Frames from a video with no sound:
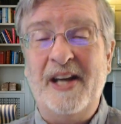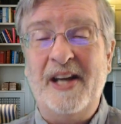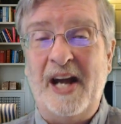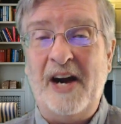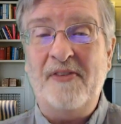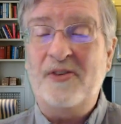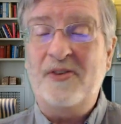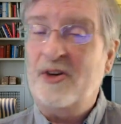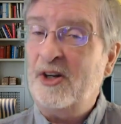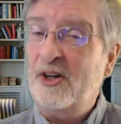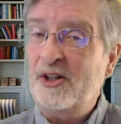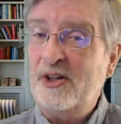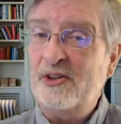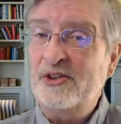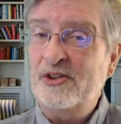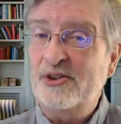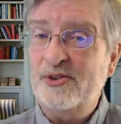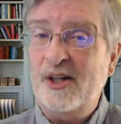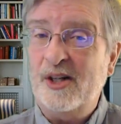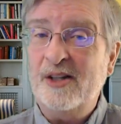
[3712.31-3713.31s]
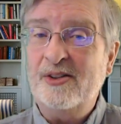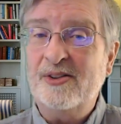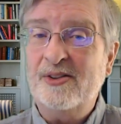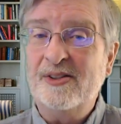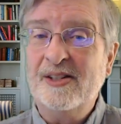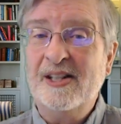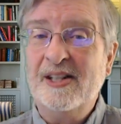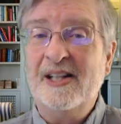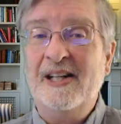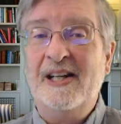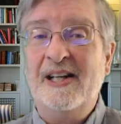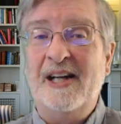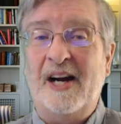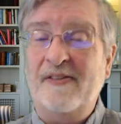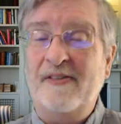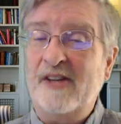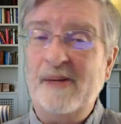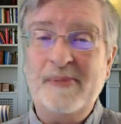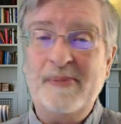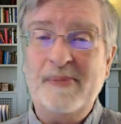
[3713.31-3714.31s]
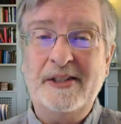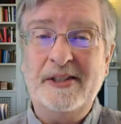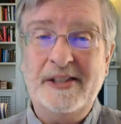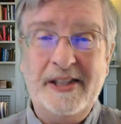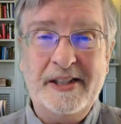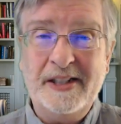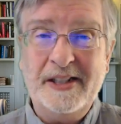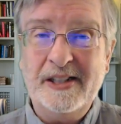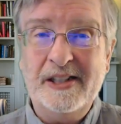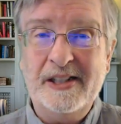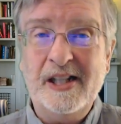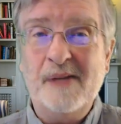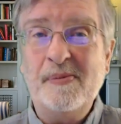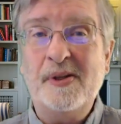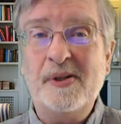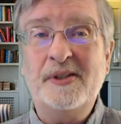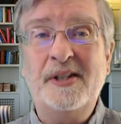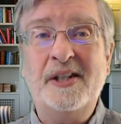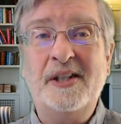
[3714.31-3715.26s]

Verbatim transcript: After a little struggle, every time they see these numbers,